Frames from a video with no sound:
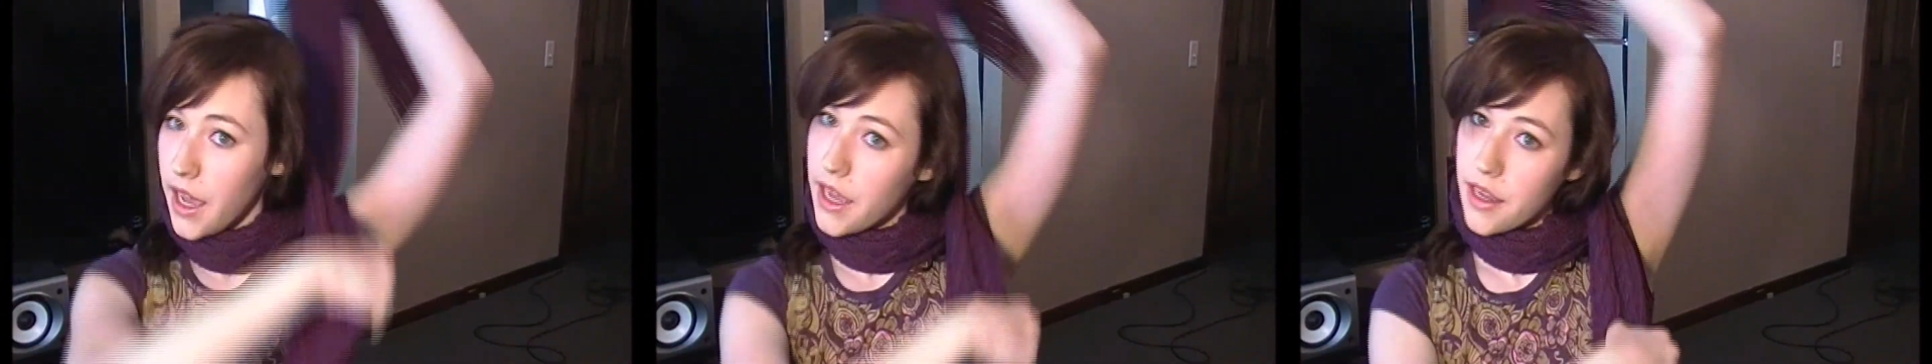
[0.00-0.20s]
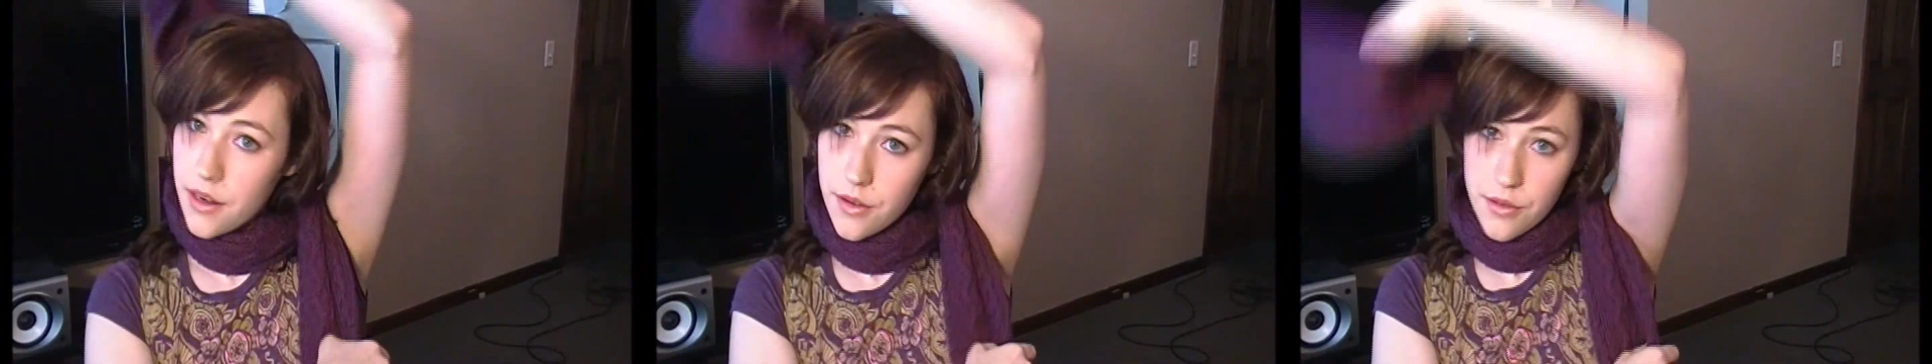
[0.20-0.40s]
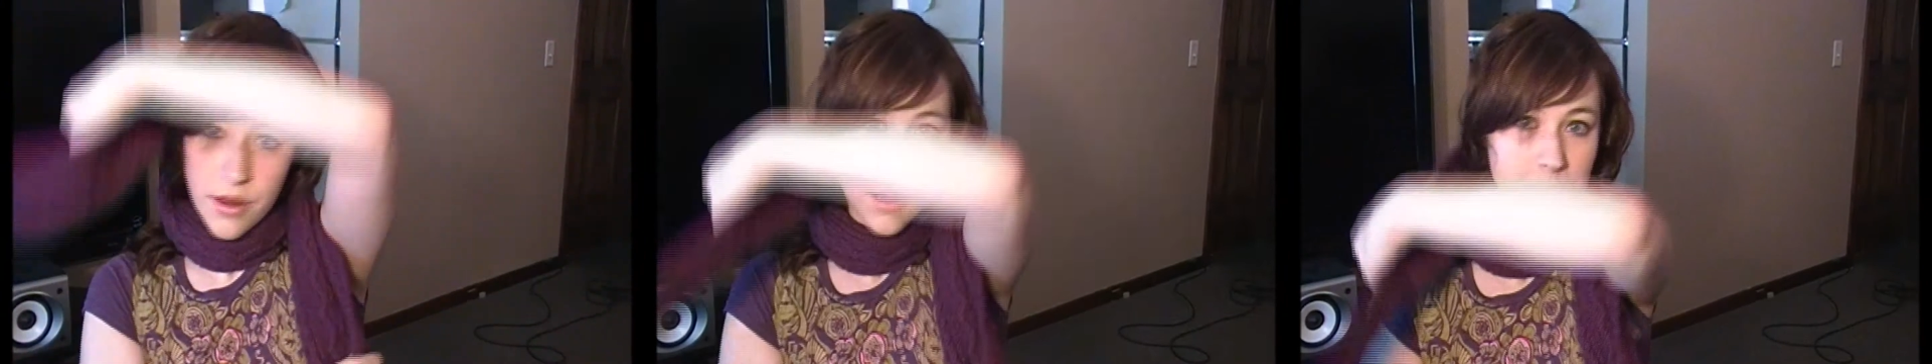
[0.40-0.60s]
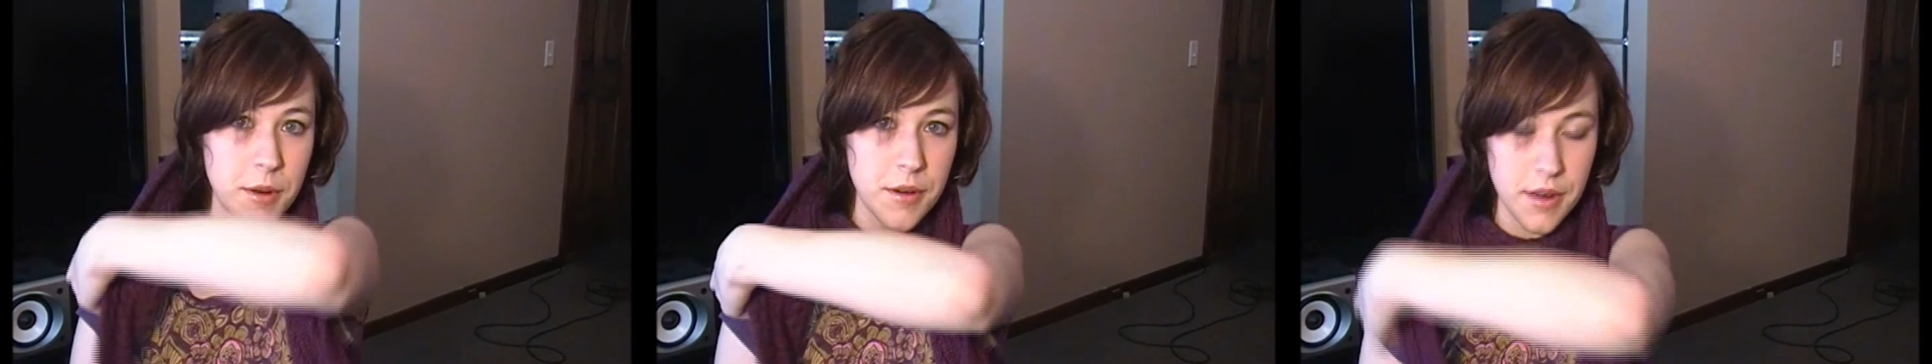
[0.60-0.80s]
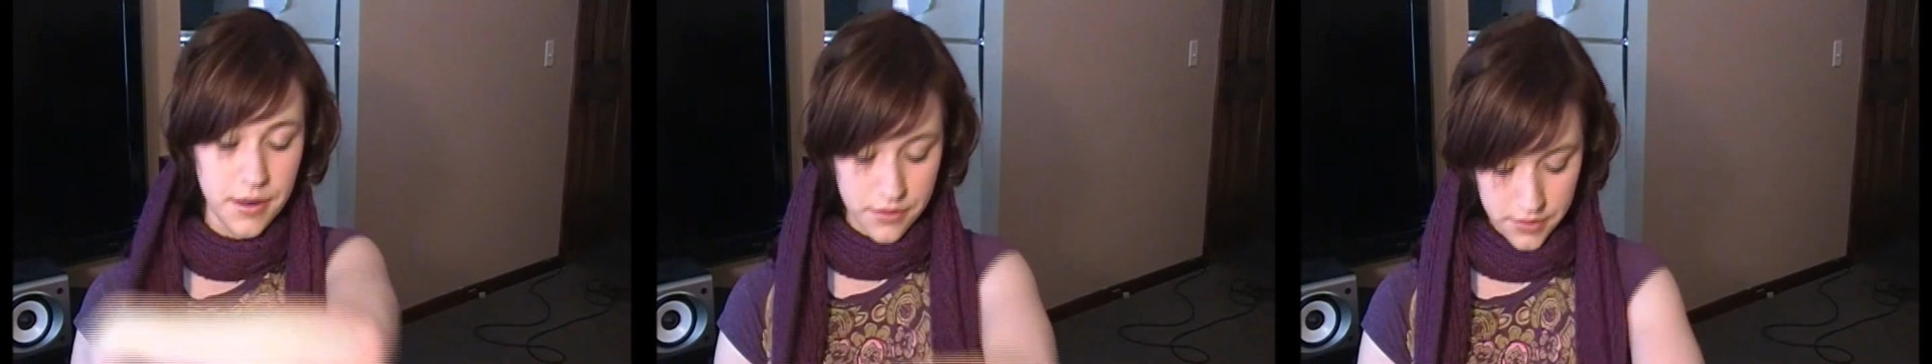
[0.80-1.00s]
and wrap
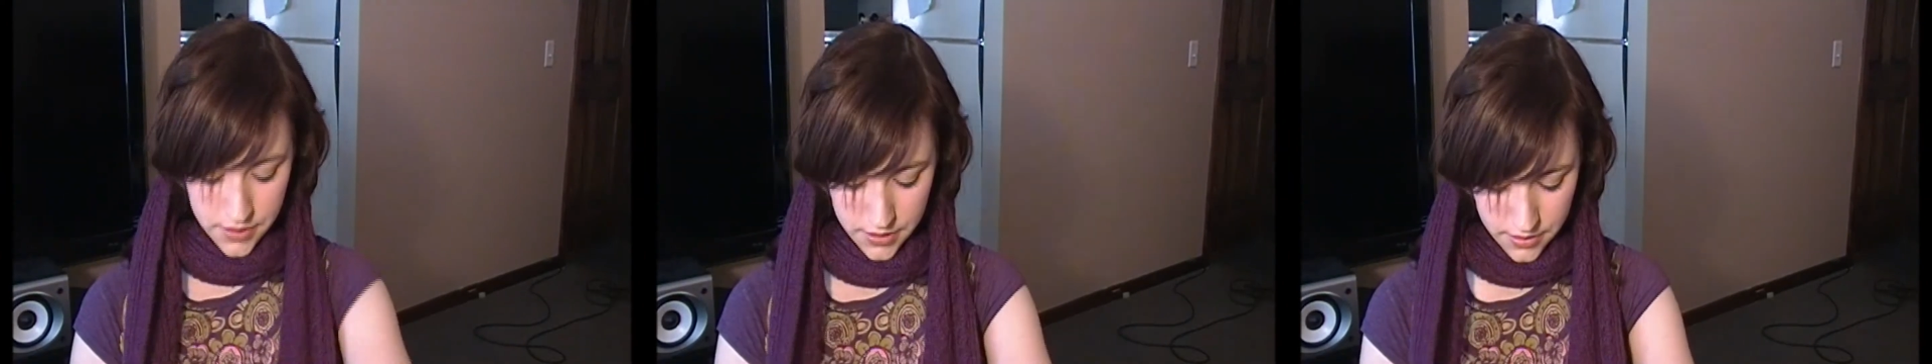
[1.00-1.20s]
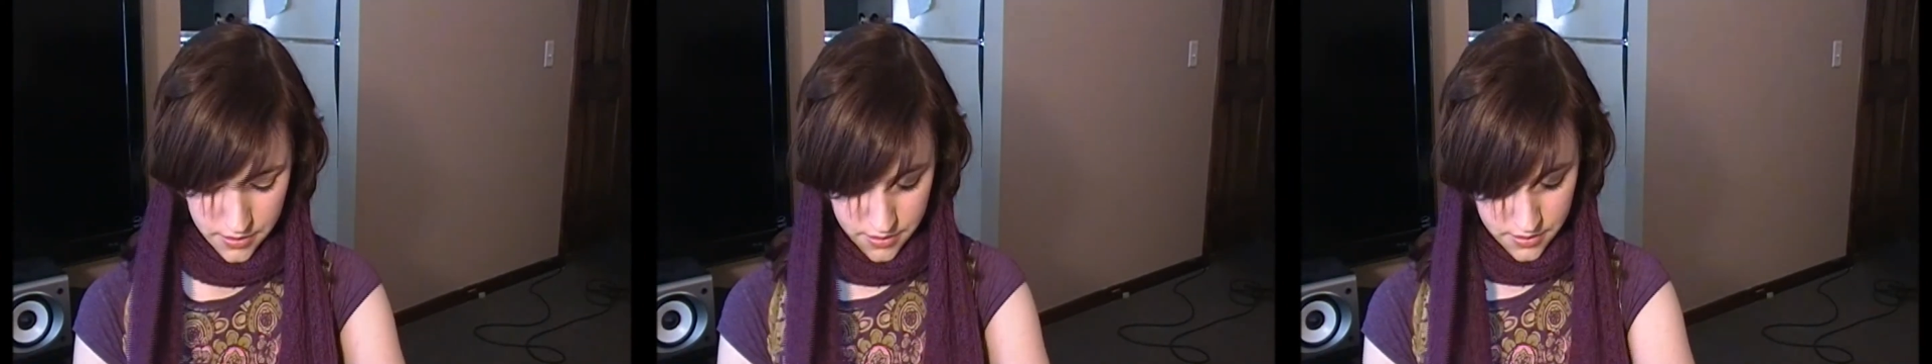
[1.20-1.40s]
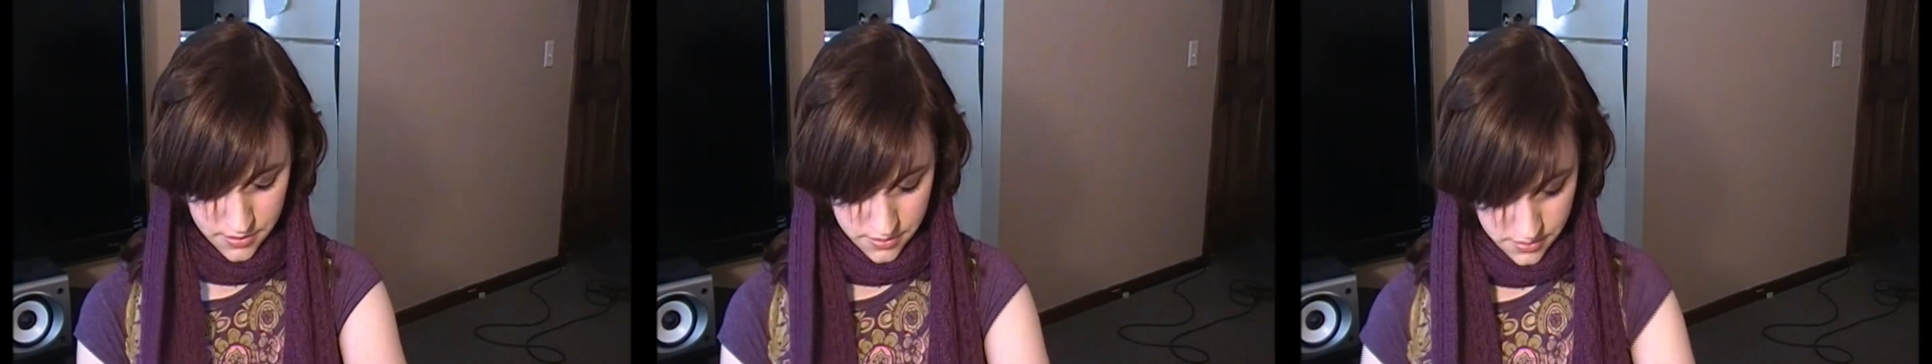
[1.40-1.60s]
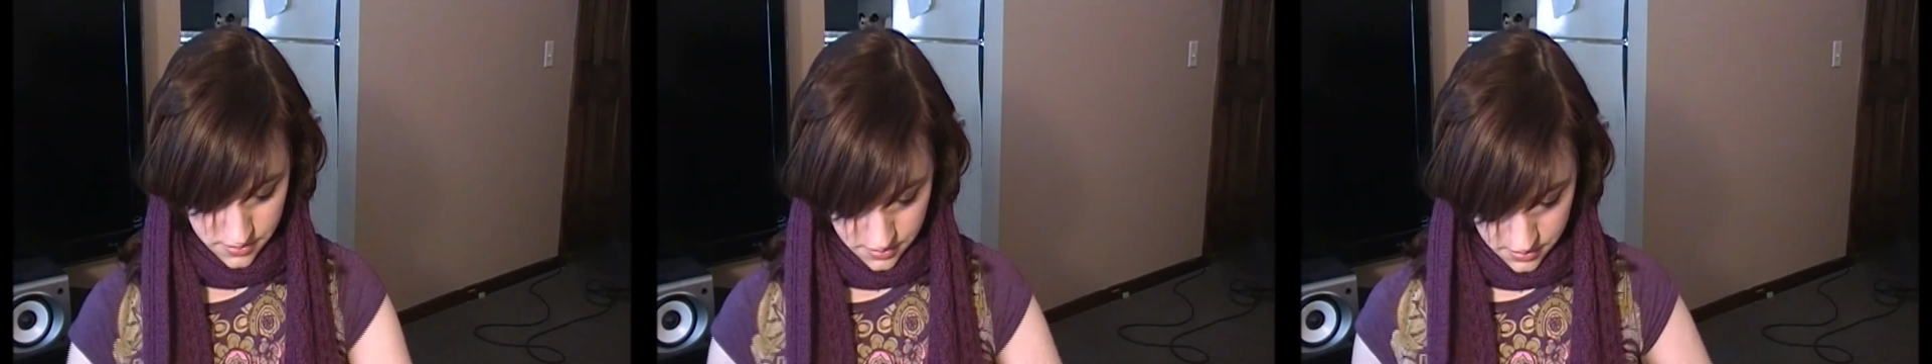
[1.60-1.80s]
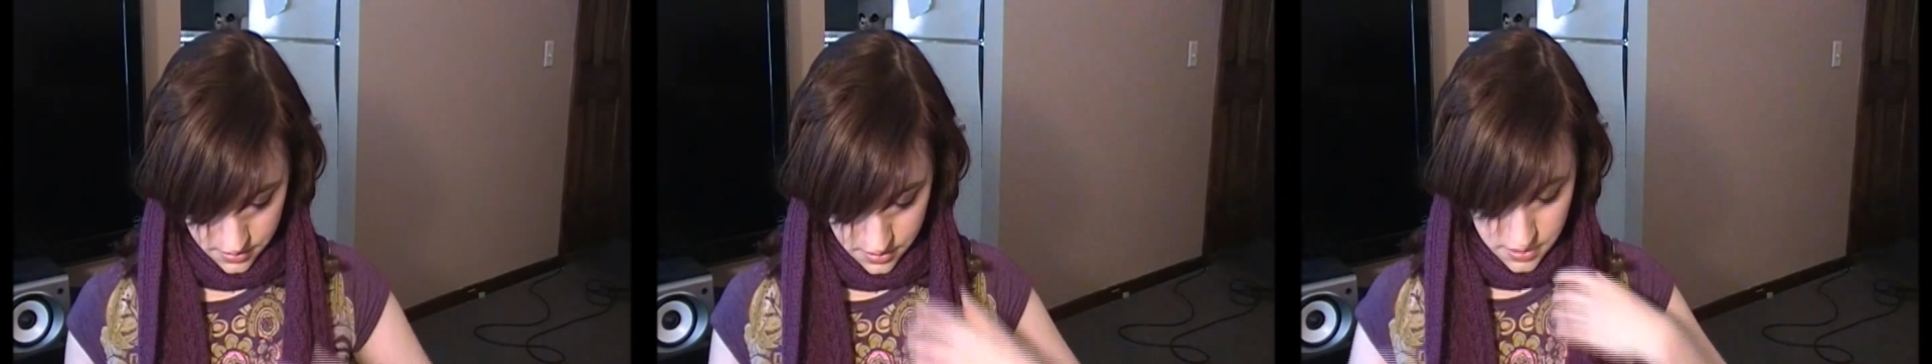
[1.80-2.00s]
it around.
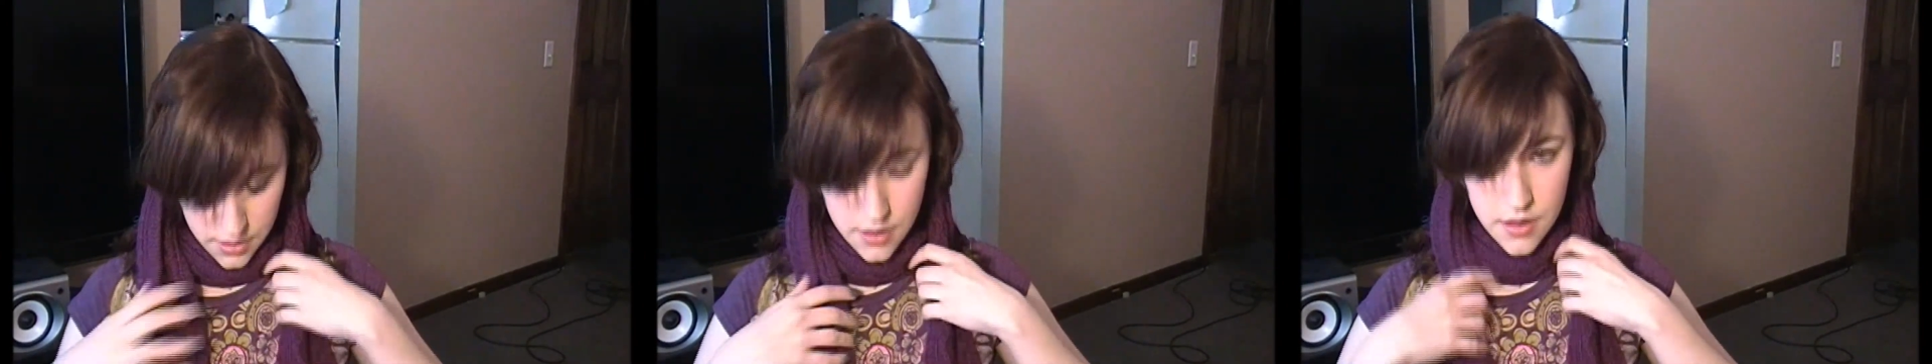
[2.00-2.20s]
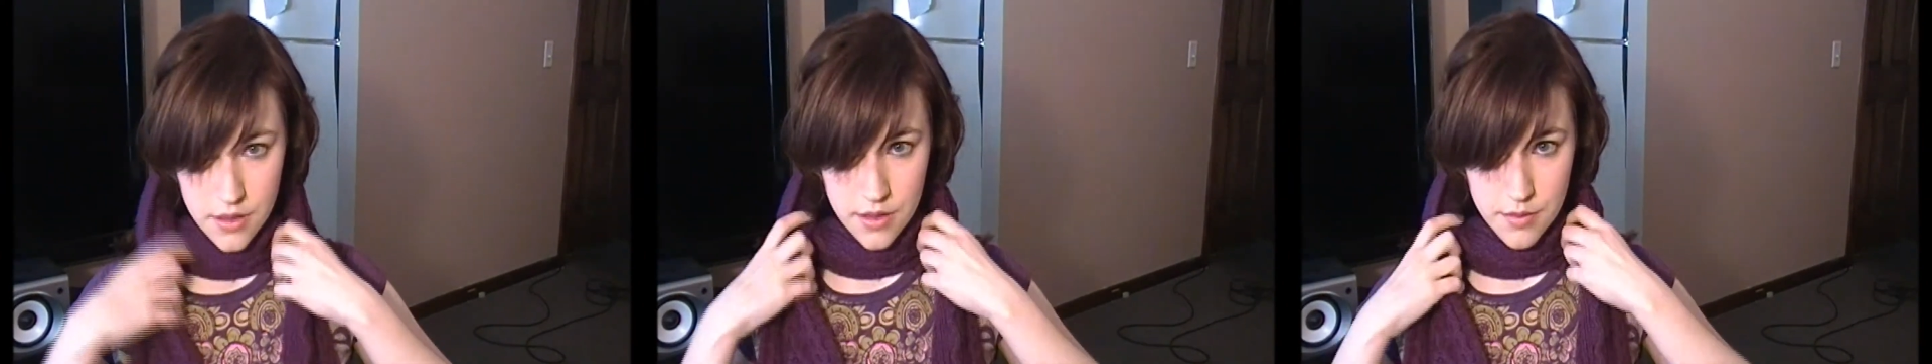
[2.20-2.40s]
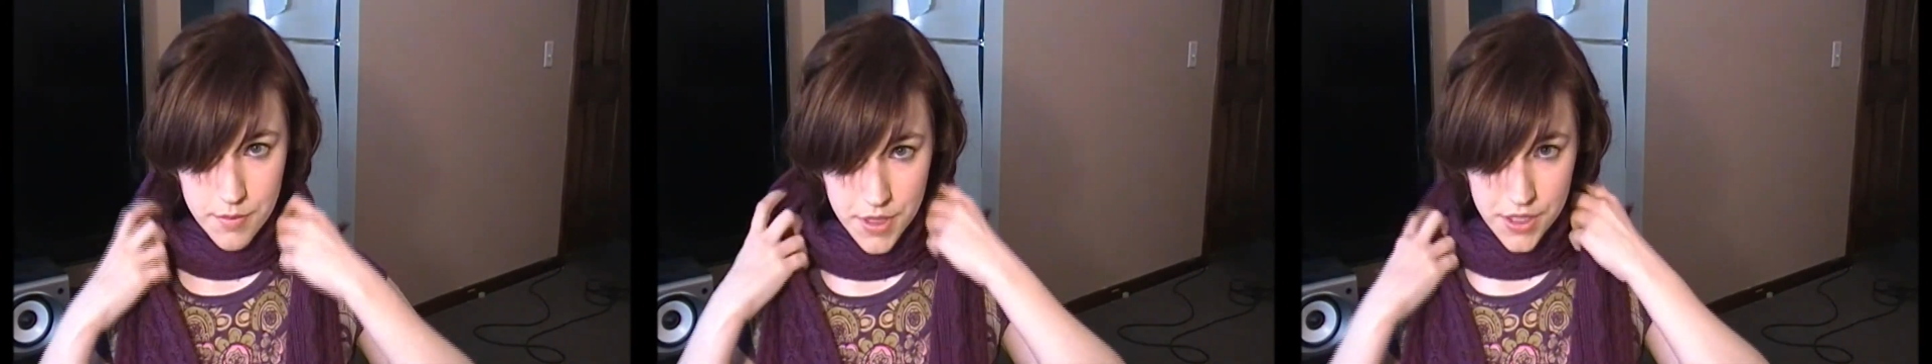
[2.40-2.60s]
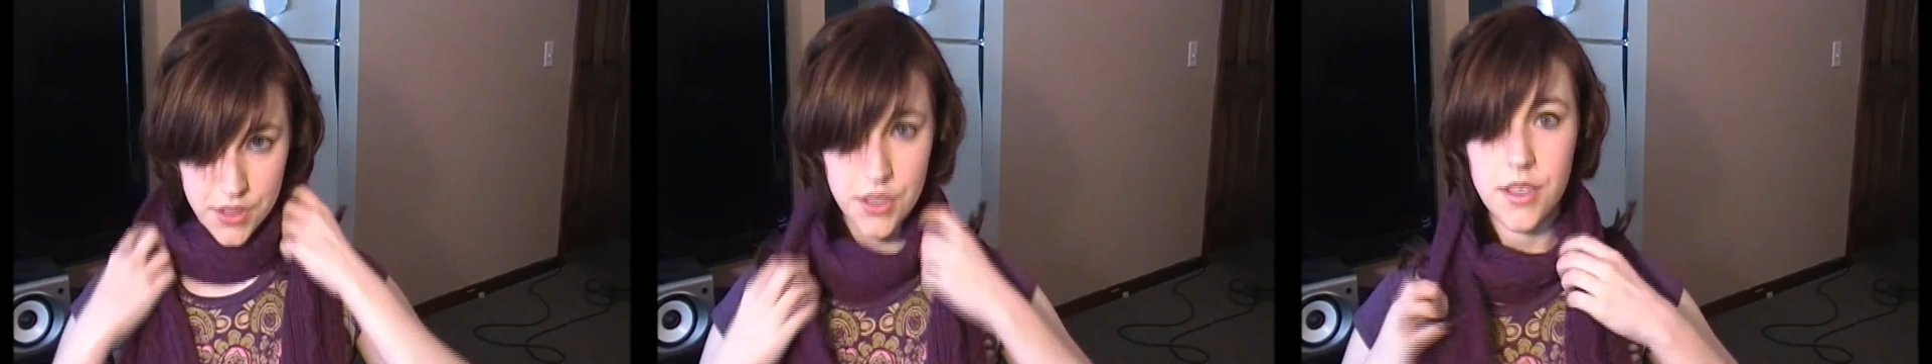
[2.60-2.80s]
Make